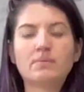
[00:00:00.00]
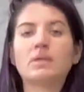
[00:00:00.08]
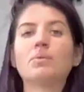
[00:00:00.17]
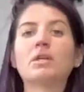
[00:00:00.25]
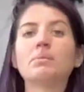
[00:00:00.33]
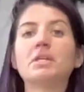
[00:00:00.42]
And
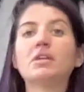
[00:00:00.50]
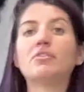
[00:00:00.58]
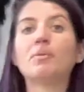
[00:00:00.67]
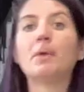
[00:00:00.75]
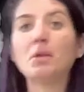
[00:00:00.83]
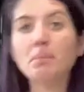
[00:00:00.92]
we're going to be here
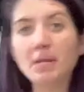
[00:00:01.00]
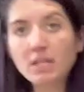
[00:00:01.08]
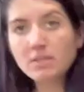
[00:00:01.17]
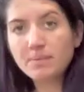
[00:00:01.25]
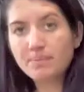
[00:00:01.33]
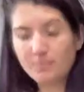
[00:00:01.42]
for about a
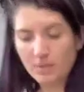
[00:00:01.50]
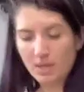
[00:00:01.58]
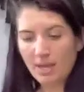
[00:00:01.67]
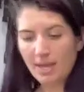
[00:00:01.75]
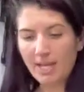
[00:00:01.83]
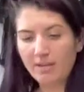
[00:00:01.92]
minute.
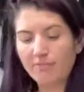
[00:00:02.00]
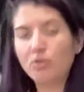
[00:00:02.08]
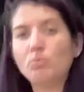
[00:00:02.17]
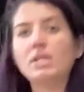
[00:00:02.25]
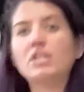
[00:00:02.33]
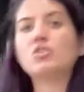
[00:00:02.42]
And if
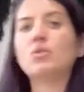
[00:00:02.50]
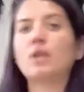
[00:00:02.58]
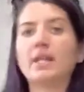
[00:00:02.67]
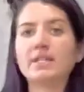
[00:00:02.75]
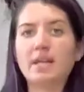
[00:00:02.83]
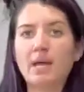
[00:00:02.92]
you need to at
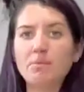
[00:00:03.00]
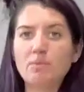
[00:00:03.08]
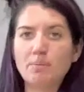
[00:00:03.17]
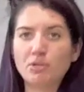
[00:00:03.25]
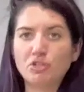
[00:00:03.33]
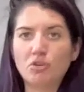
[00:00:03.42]
any time, you may
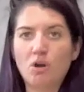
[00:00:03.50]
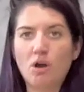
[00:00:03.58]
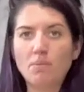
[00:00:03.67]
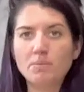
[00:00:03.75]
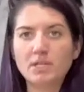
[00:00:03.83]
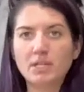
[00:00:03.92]
put your
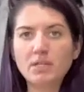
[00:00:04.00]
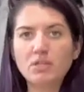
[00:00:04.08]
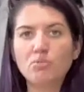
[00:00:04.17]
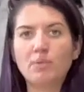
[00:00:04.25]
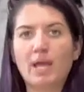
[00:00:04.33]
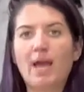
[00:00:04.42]
arms in.
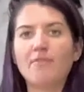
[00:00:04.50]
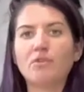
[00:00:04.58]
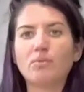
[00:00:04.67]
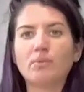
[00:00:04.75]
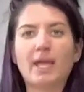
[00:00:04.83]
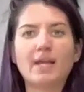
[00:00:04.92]
You may have
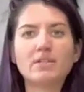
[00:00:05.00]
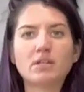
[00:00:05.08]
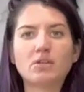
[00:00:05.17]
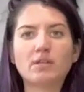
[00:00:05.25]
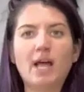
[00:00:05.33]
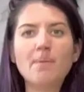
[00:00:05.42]
your hands on
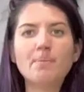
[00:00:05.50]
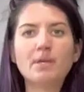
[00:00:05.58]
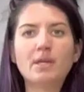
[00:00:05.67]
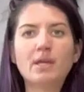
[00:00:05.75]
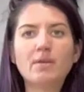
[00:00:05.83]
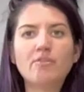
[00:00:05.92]
your lap,
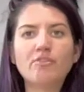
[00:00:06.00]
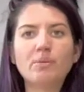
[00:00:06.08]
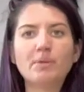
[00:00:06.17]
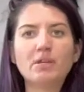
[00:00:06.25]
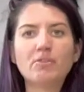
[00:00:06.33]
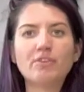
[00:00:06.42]

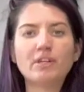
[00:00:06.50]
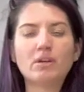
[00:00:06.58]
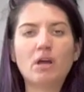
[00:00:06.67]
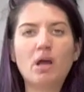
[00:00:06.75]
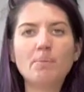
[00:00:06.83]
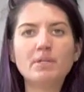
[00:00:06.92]
flipping your
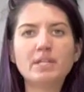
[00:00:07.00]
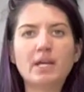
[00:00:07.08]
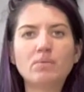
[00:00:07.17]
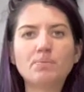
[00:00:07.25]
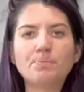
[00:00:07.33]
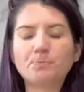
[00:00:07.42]
finger up and
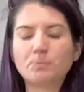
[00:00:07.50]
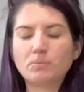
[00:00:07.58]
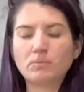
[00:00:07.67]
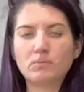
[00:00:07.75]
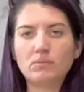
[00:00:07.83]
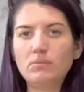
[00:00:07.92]
down.
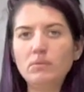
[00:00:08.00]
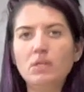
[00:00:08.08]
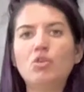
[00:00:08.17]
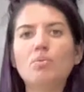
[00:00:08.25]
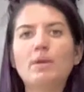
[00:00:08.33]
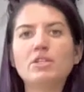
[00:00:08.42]

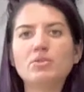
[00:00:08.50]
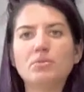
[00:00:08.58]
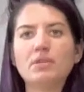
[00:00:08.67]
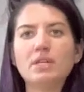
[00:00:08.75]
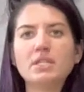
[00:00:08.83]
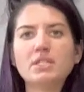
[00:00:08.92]
You may do
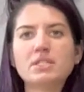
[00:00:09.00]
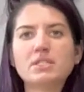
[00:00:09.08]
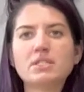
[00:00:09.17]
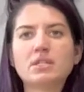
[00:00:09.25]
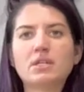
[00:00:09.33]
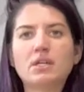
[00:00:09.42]

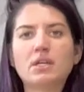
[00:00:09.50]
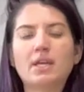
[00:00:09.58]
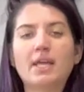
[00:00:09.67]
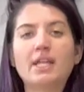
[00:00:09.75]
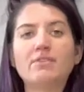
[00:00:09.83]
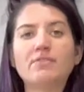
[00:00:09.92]
this.
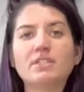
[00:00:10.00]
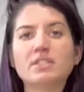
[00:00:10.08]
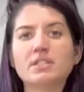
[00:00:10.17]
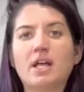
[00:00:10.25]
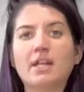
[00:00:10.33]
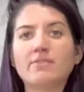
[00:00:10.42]
And if this
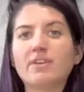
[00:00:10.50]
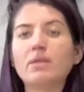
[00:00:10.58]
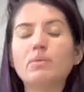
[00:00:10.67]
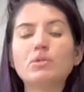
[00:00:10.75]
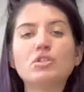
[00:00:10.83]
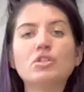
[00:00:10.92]
is not
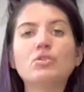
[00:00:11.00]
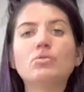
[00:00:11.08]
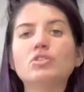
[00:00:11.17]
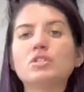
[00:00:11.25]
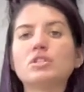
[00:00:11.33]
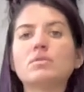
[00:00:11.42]
available to you,
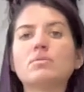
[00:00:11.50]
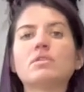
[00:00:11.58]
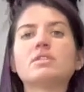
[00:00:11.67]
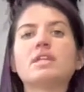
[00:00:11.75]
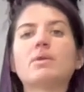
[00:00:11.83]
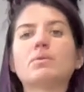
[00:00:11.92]
just
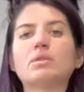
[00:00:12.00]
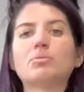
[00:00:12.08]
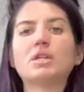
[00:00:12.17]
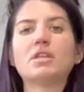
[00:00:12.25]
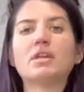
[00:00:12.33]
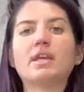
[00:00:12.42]
staying with the
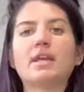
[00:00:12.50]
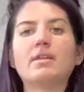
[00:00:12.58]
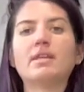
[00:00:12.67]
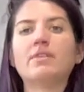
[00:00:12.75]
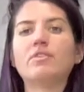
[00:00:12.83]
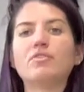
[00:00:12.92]
breathing. And
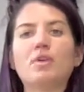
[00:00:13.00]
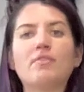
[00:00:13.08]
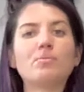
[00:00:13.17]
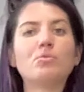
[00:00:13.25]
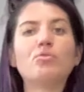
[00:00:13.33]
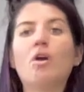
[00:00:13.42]
even if you have
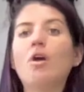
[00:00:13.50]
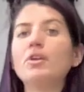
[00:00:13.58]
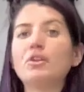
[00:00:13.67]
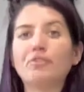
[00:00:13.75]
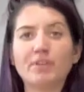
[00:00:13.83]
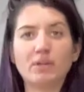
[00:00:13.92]
to move all
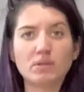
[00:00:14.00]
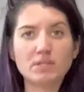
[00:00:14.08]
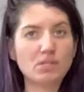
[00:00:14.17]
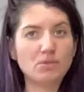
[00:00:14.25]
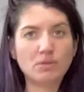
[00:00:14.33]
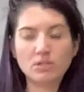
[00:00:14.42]
your fingers
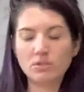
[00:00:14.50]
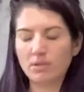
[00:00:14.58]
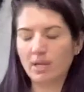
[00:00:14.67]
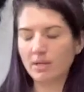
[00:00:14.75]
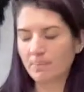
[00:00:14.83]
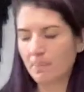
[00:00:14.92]
in, you can do
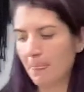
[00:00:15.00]
that.